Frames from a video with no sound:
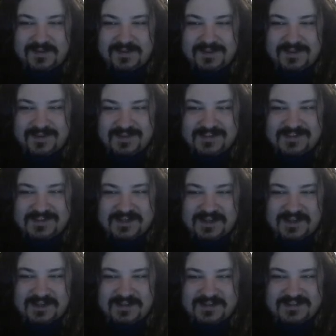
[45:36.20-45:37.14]

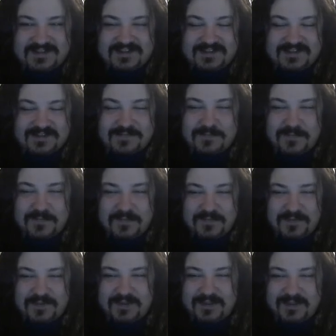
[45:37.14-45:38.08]
Snickless?
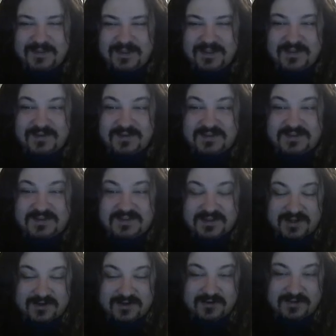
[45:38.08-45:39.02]

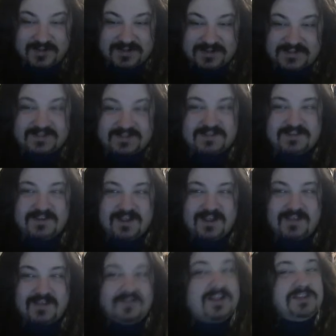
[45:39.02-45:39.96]
Snickerless?
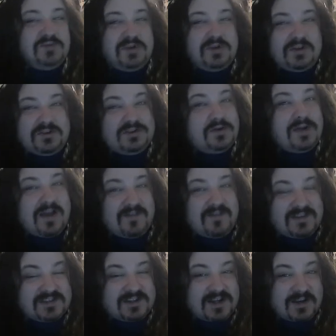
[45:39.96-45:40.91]
That's when you don't have
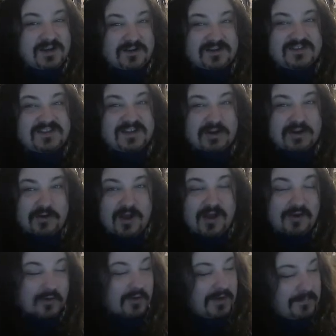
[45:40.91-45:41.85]
a Snickers and you're
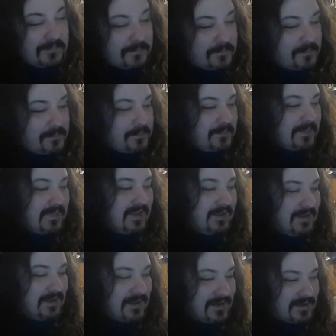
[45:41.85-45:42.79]
hungry.
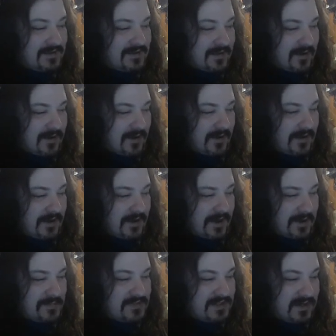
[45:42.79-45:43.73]
It's like, oh
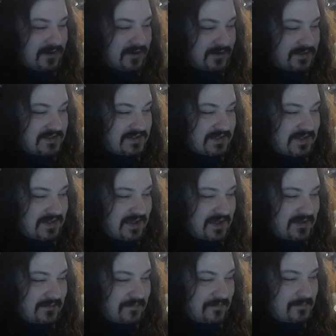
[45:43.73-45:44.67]
god, I'm Snickerless
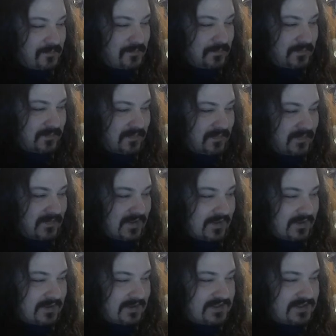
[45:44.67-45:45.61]
again.
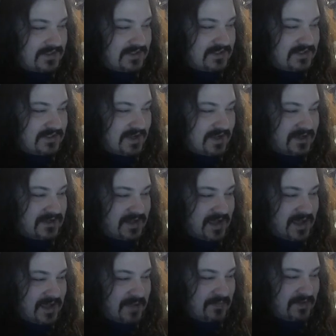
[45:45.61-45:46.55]
It sucks. I
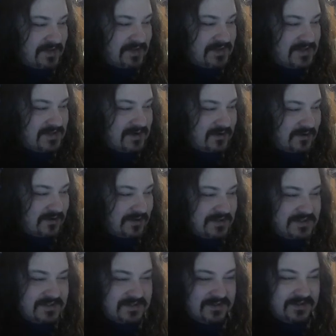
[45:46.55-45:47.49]
hate being
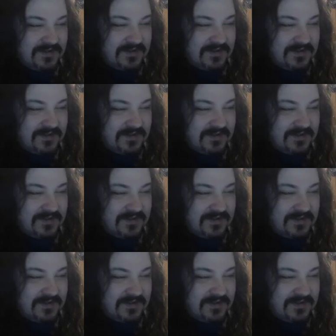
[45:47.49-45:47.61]
Snickerless.